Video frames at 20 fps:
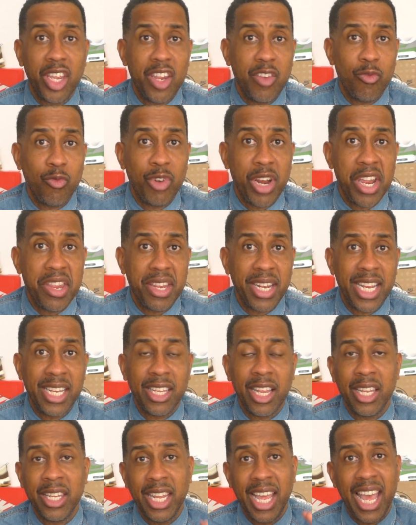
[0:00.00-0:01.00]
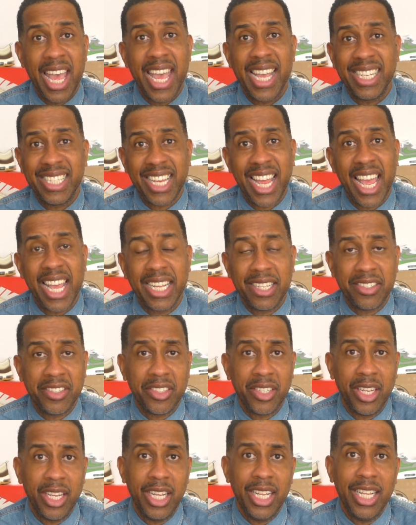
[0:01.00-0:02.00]
recently done the Air Techs,
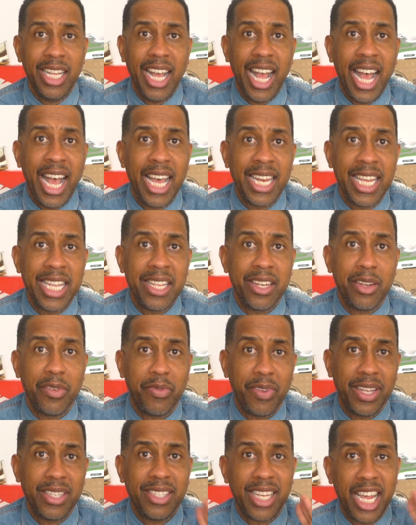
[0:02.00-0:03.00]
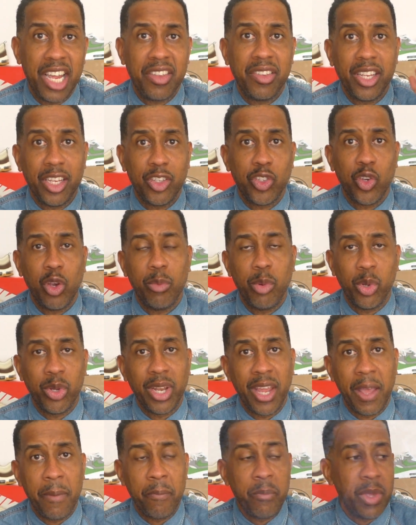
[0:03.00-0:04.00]
and they did a fantastic job on
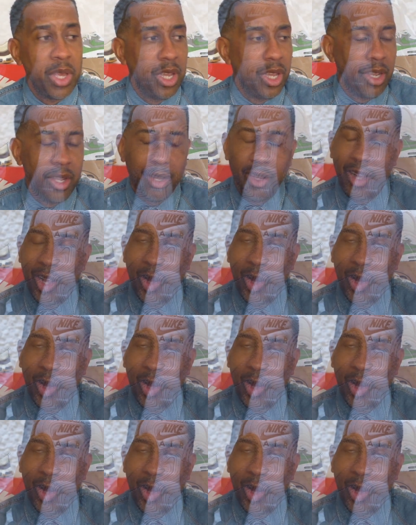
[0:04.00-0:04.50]
them. I